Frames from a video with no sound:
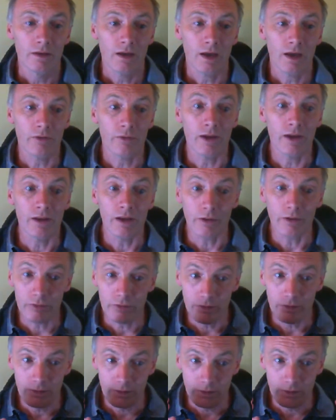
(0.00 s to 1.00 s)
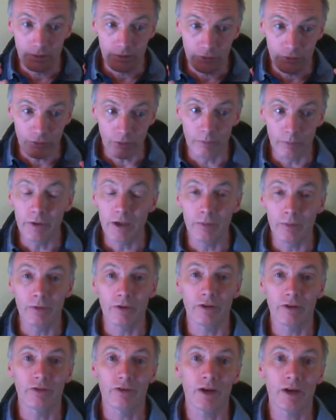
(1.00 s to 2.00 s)
great. Now, some people
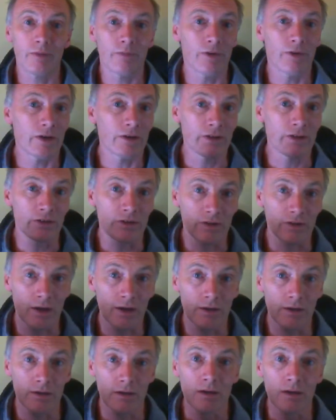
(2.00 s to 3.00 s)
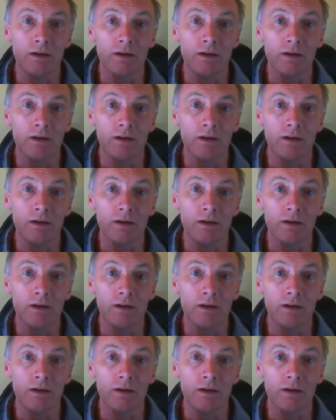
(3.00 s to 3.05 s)
have turned around and said